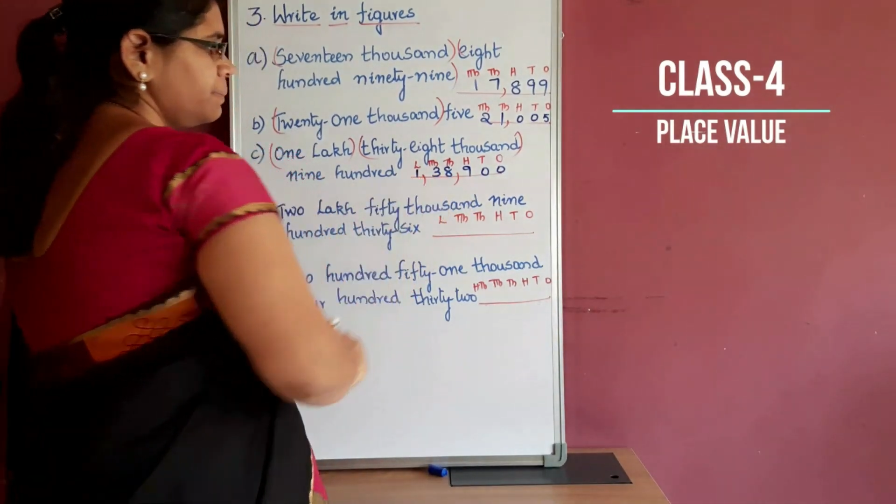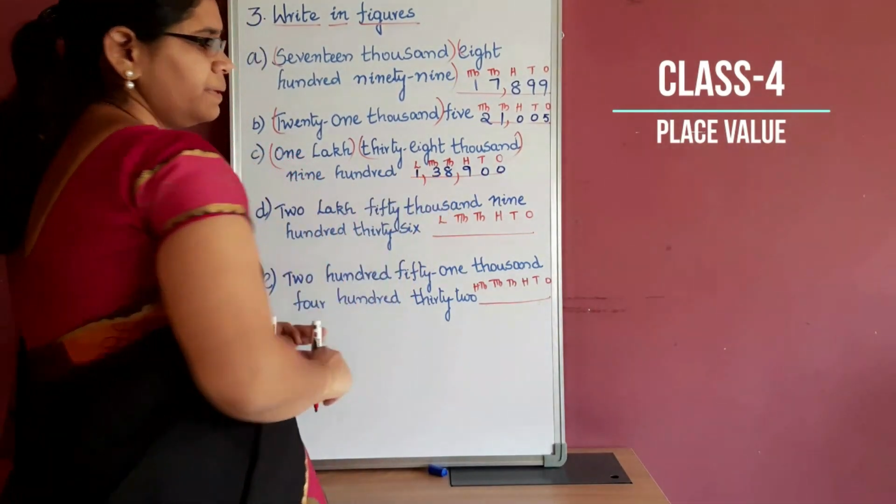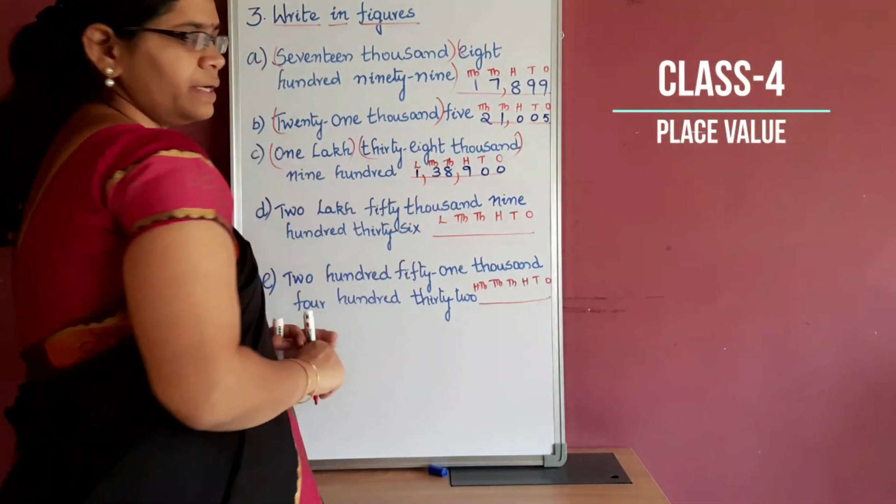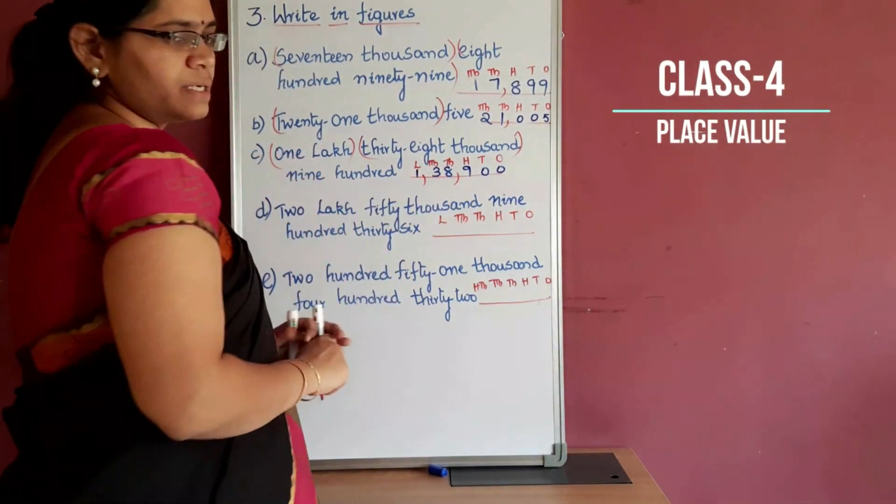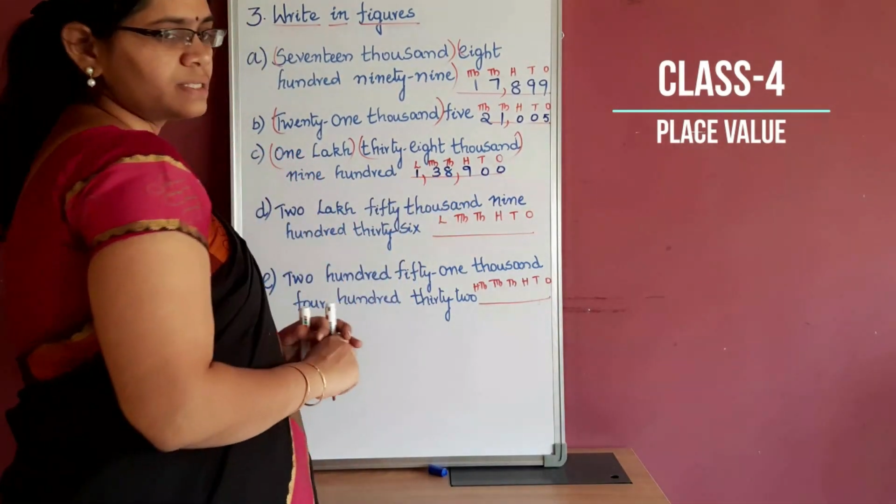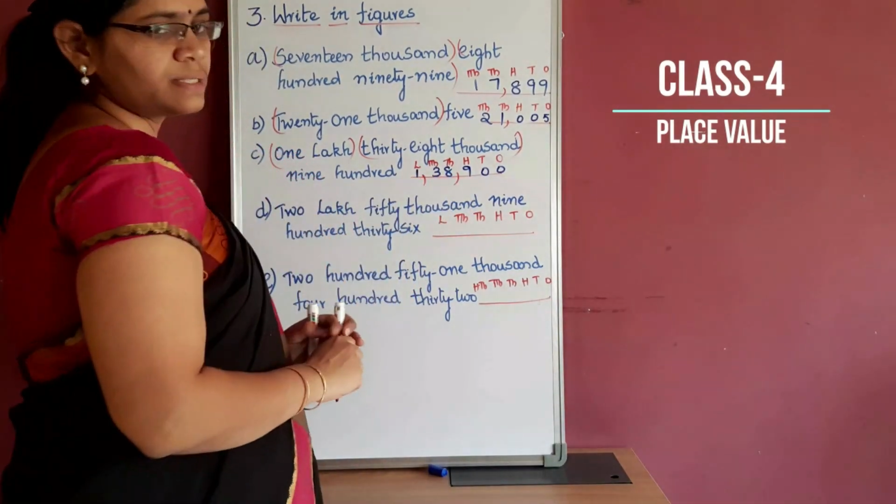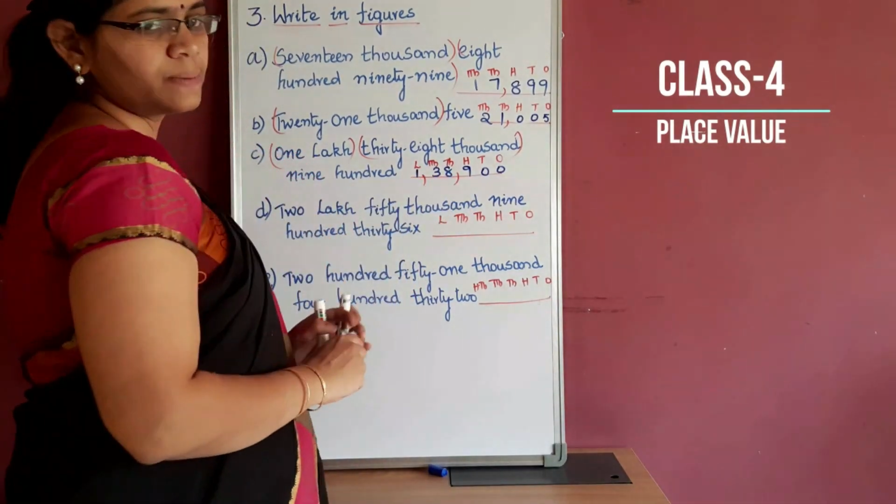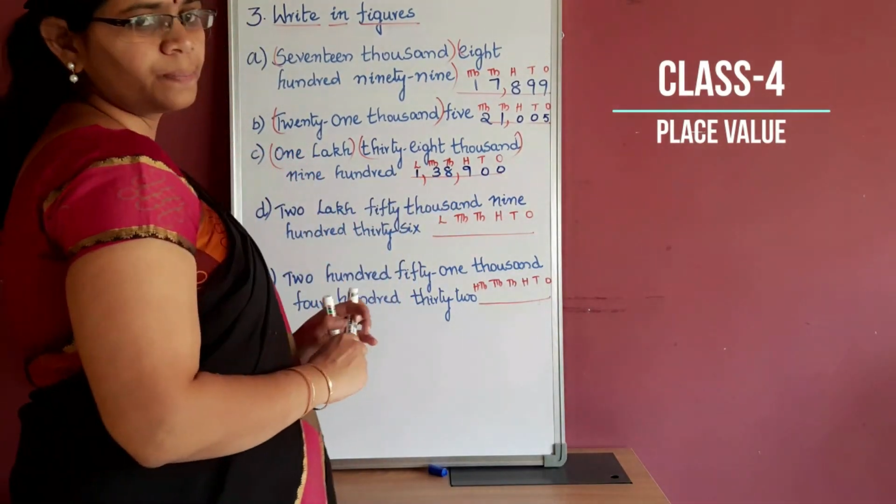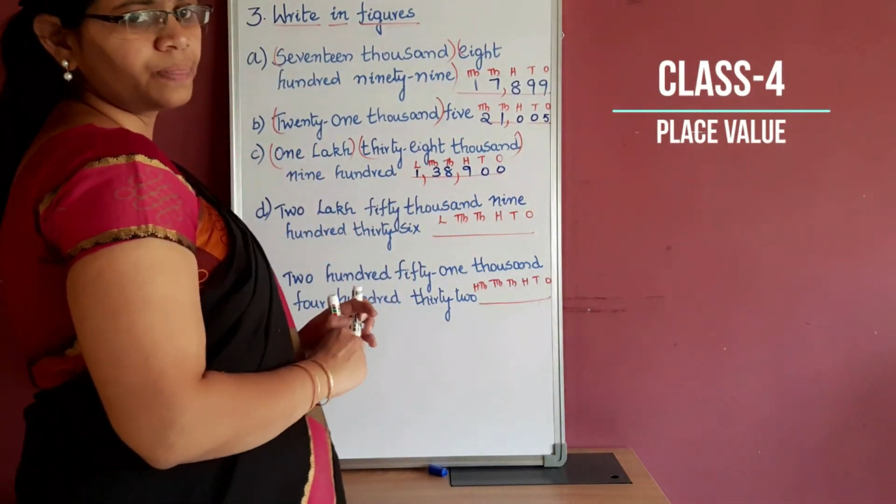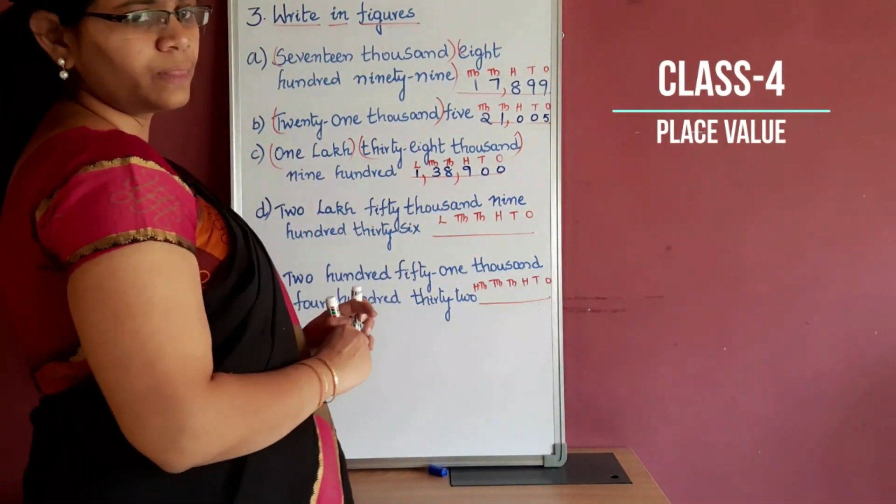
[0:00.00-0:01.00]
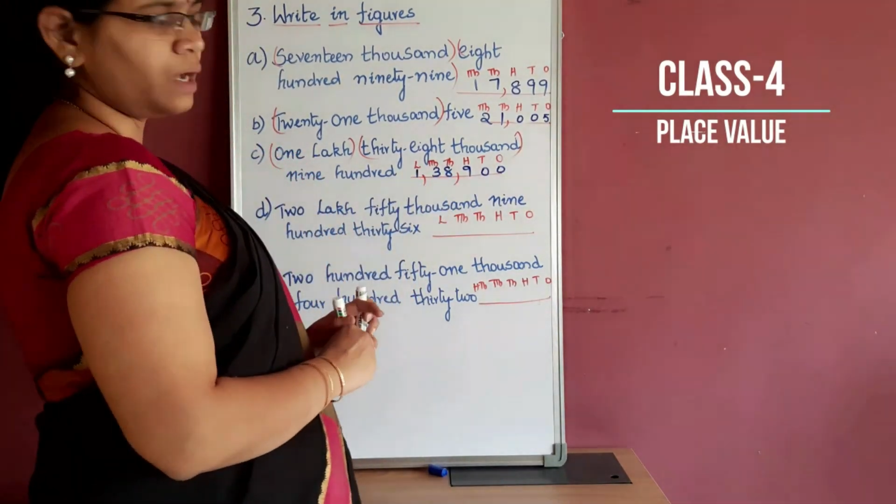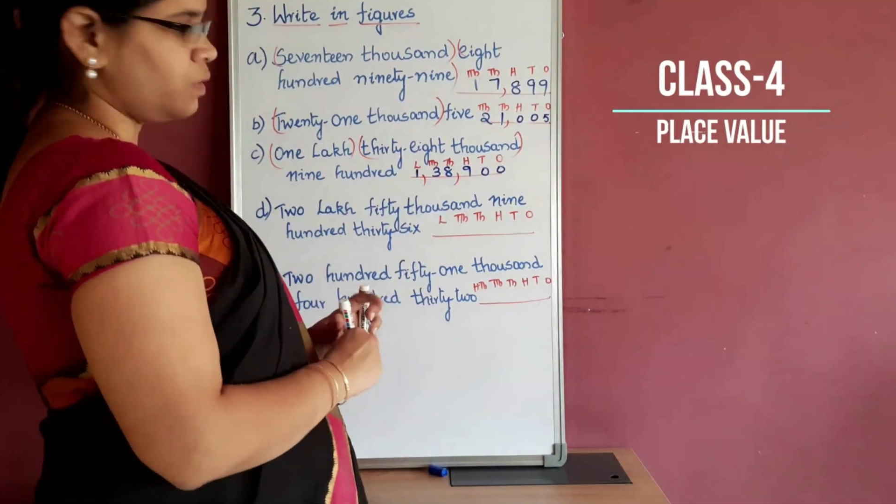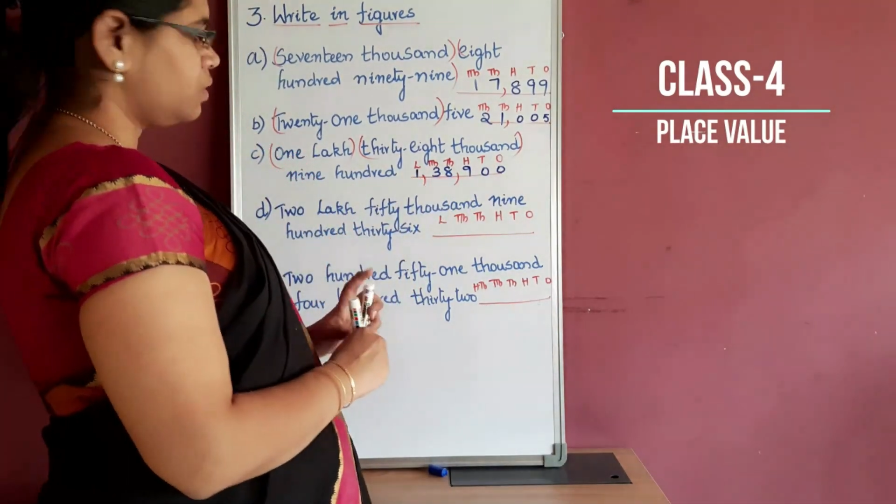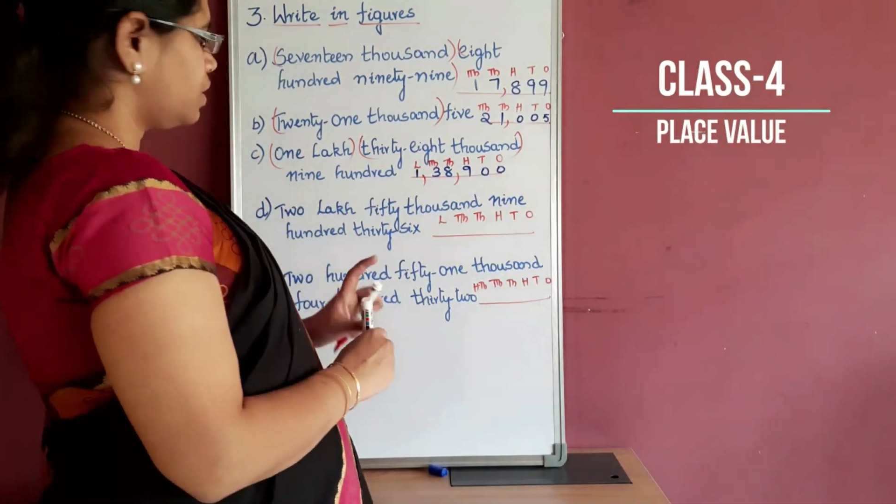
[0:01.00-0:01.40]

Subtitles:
the periods. Now,